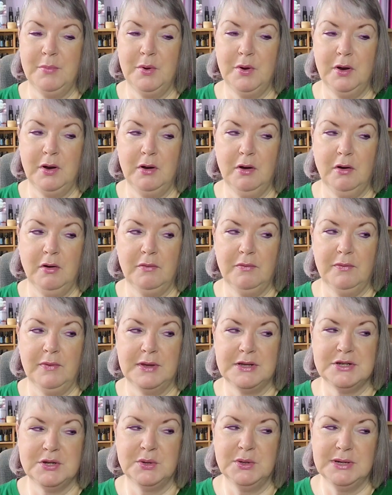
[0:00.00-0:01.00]
put it off. It
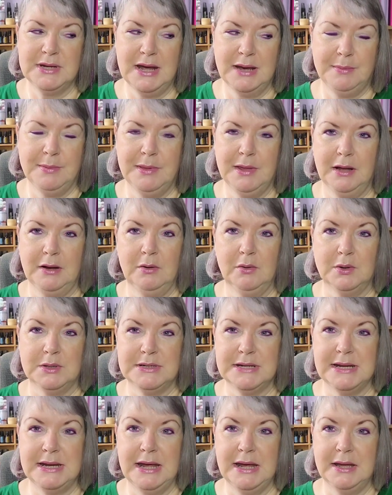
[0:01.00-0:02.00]
shouldn't take me that long
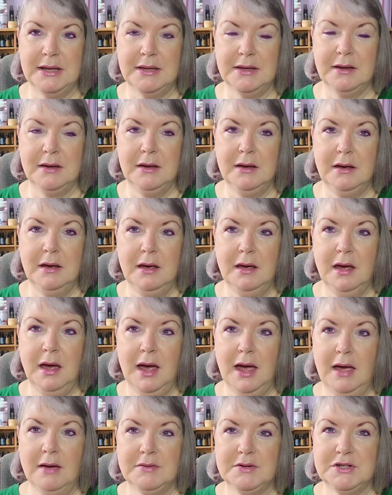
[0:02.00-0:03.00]
to knit. I
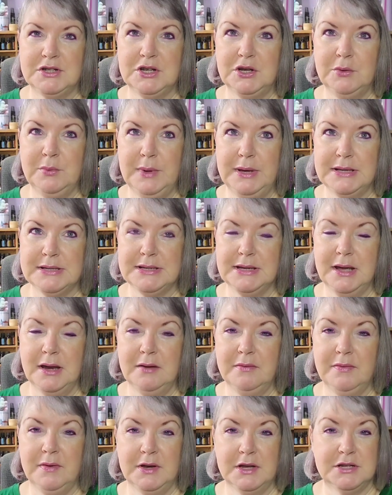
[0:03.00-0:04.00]
have 2 weeks to get
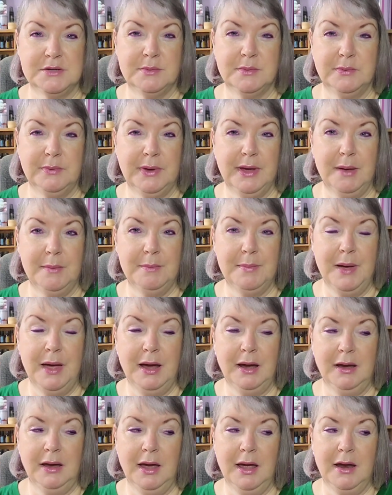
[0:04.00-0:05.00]
it finished when we get
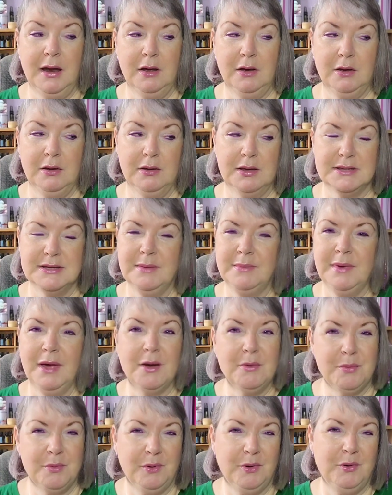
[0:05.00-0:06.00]
back, and something I
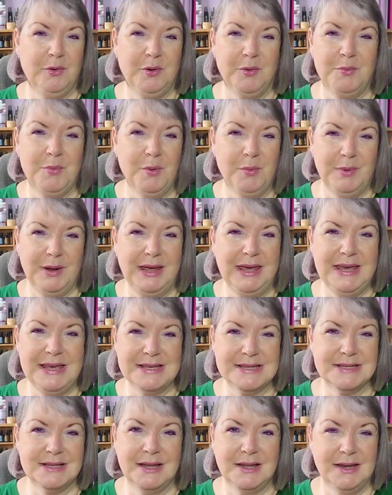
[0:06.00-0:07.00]
could probably
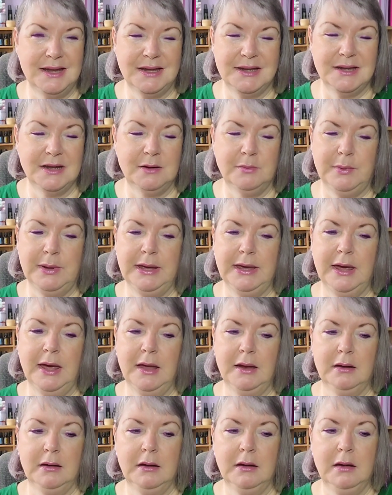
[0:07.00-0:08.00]
easily knit in a
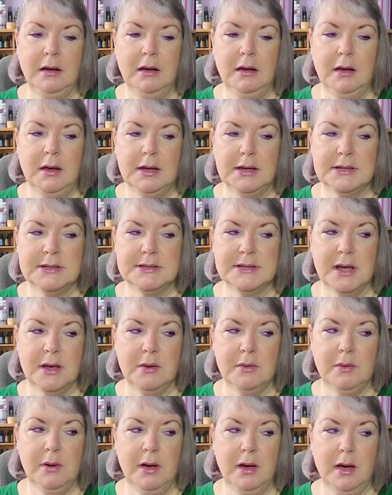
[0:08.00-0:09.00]
weekend.
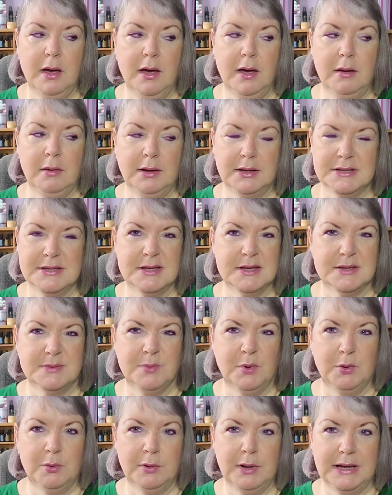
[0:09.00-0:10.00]
So because it's a
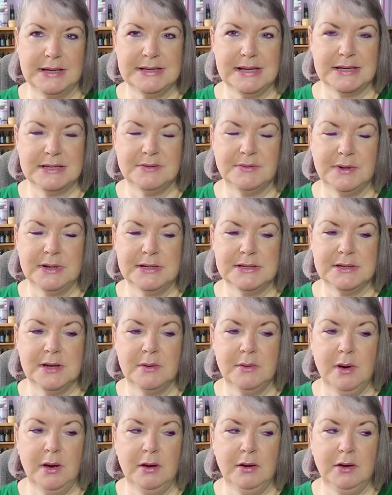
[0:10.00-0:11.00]
small accessory,
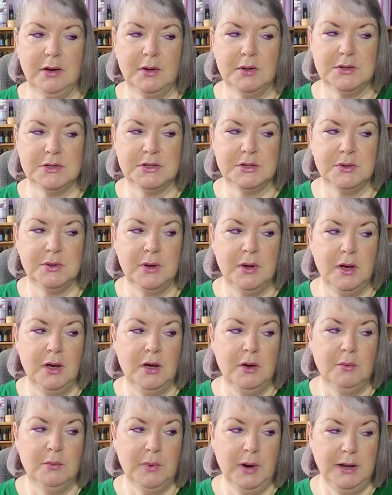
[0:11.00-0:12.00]
so I'm going to
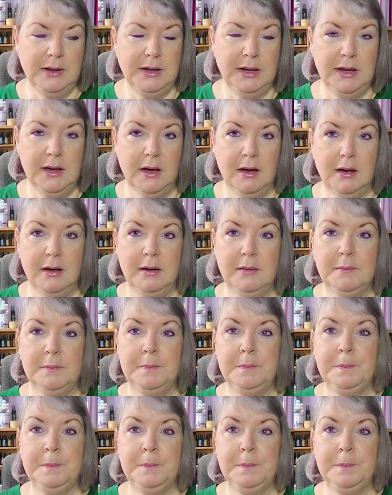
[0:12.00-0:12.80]
wind the yarn,